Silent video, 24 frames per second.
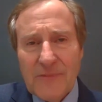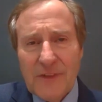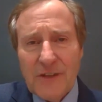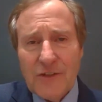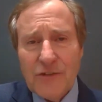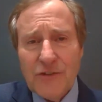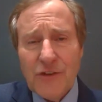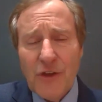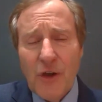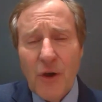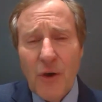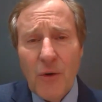
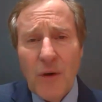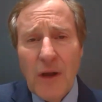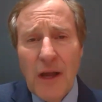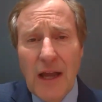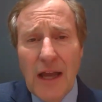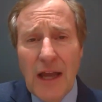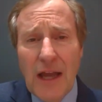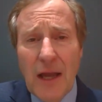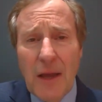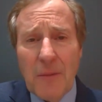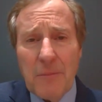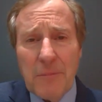So
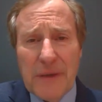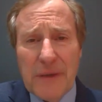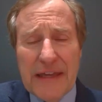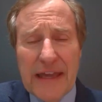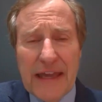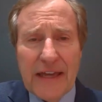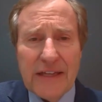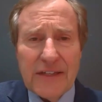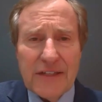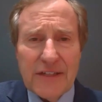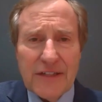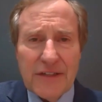
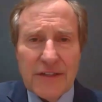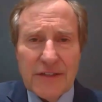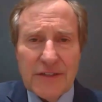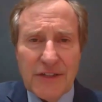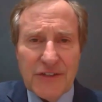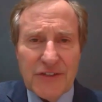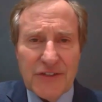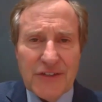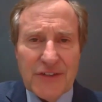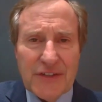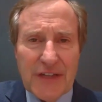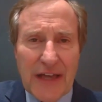began to, to
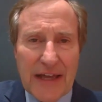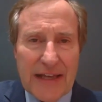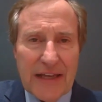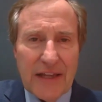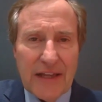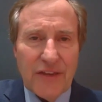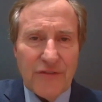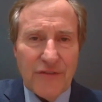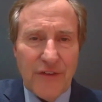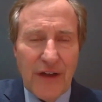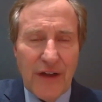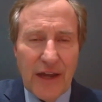study
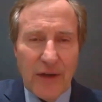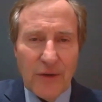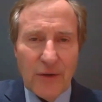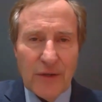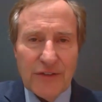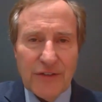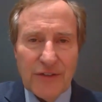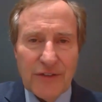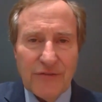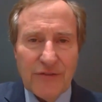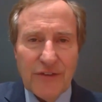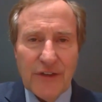the
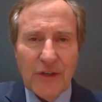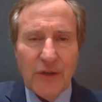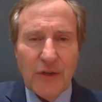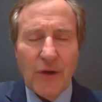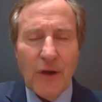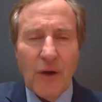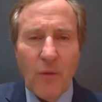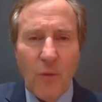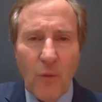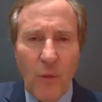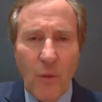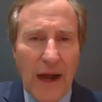virus and figure
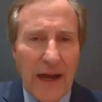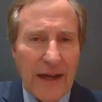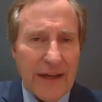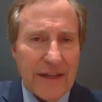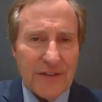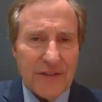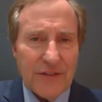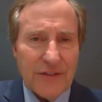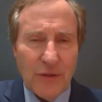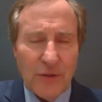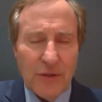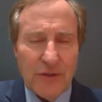out why
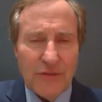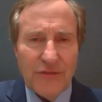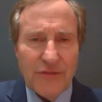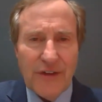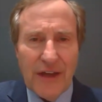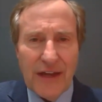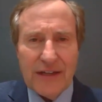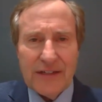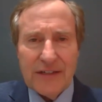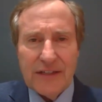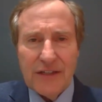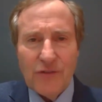it's so
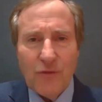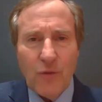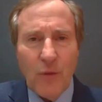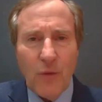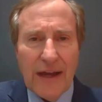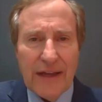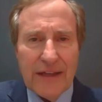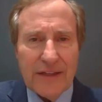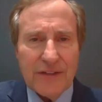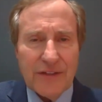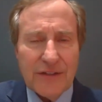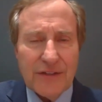infective,
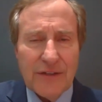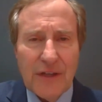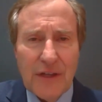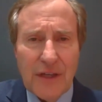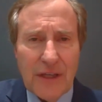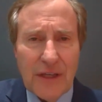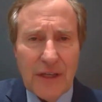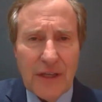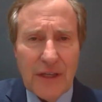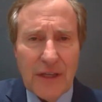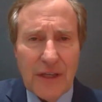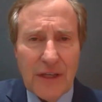why it's,
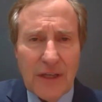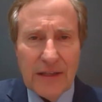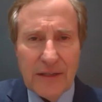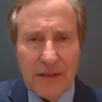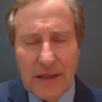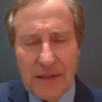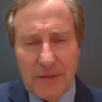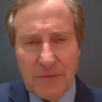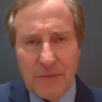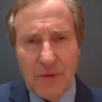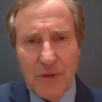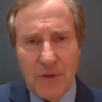it, it,
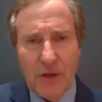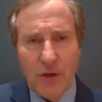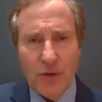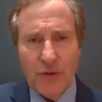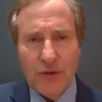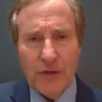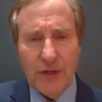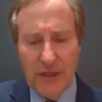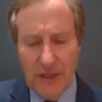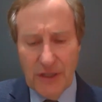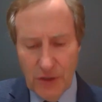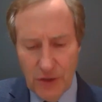it,
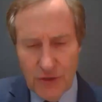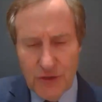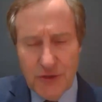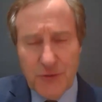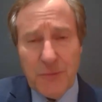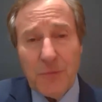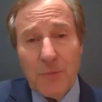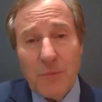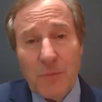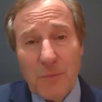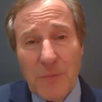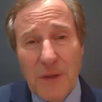hurt, it hurts
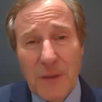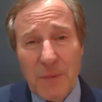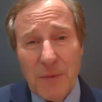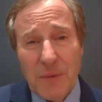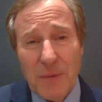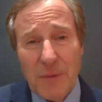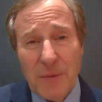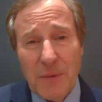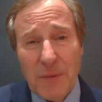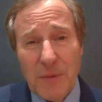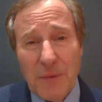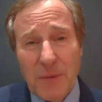people
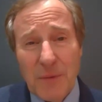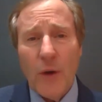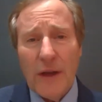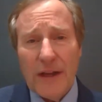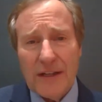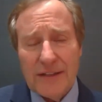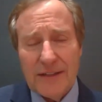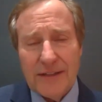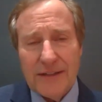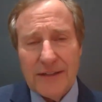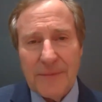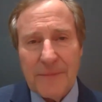so
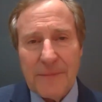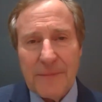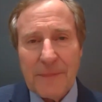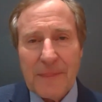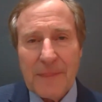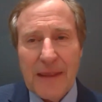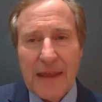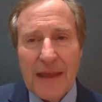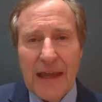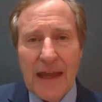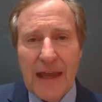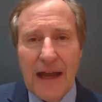quickly.
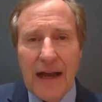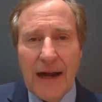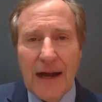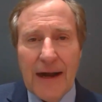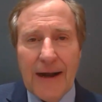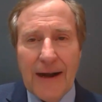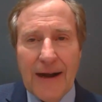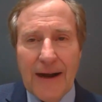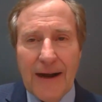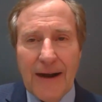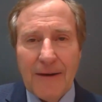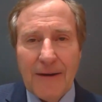
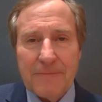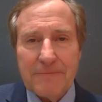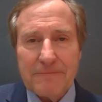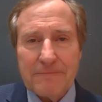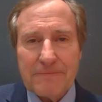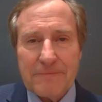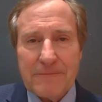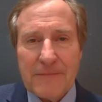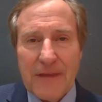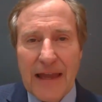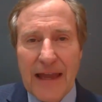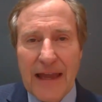Um,
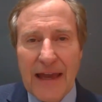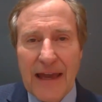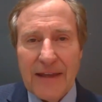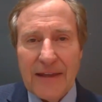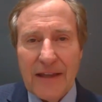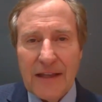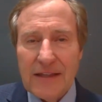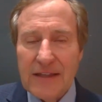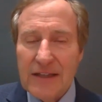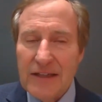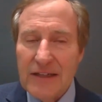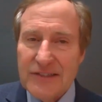and
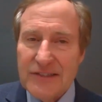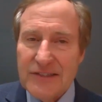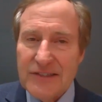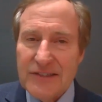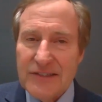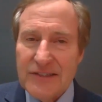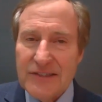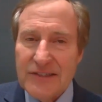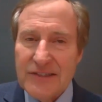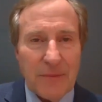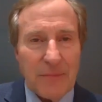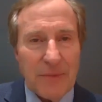a little
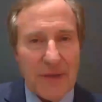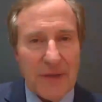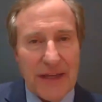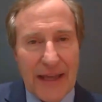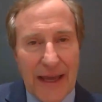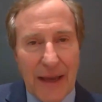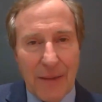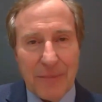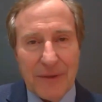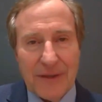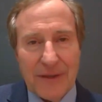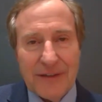serendipity
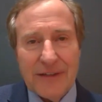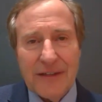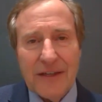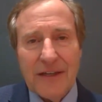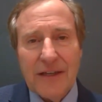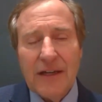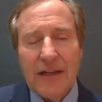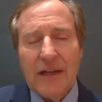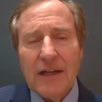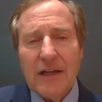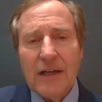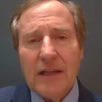happened.
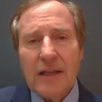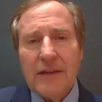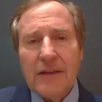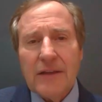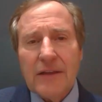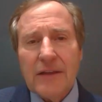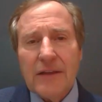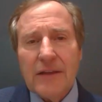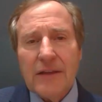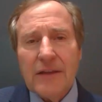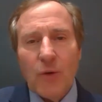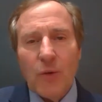
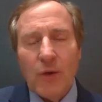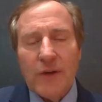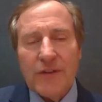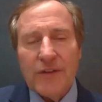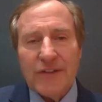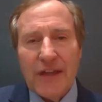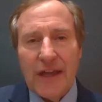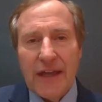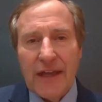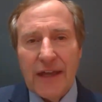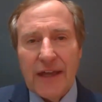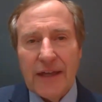There was
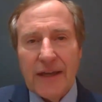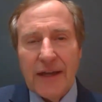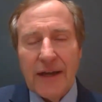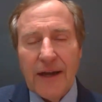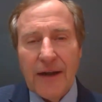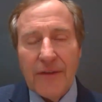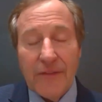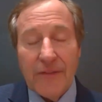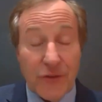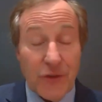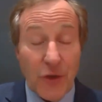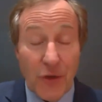a,
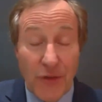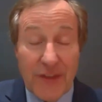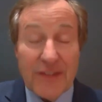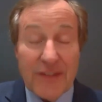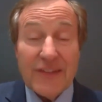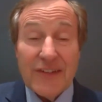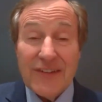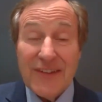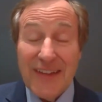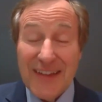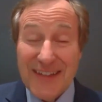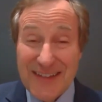uh, so this
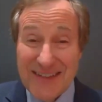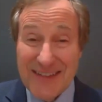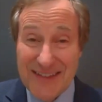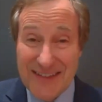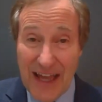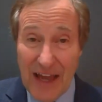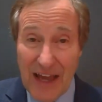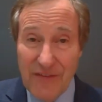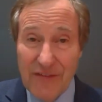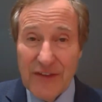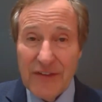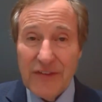is the
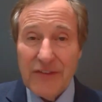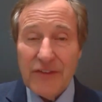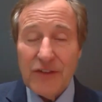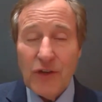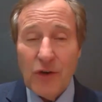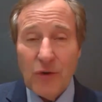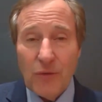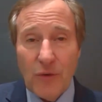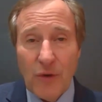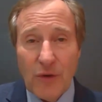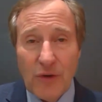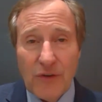seventh
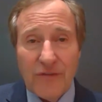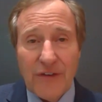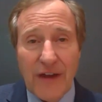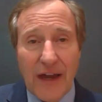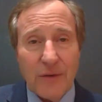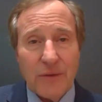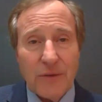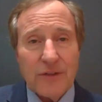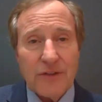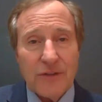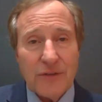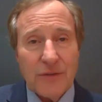
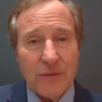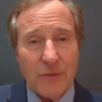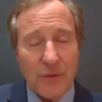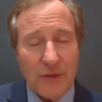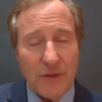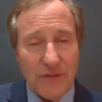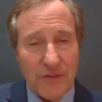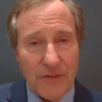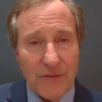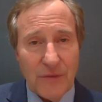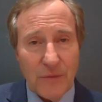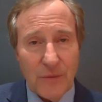coronavirus
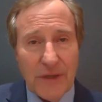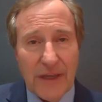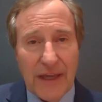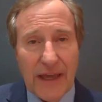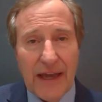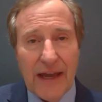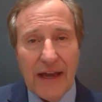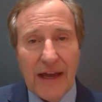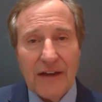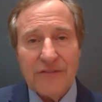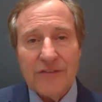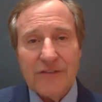we've, we
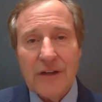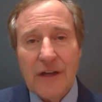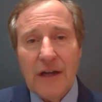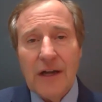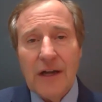have,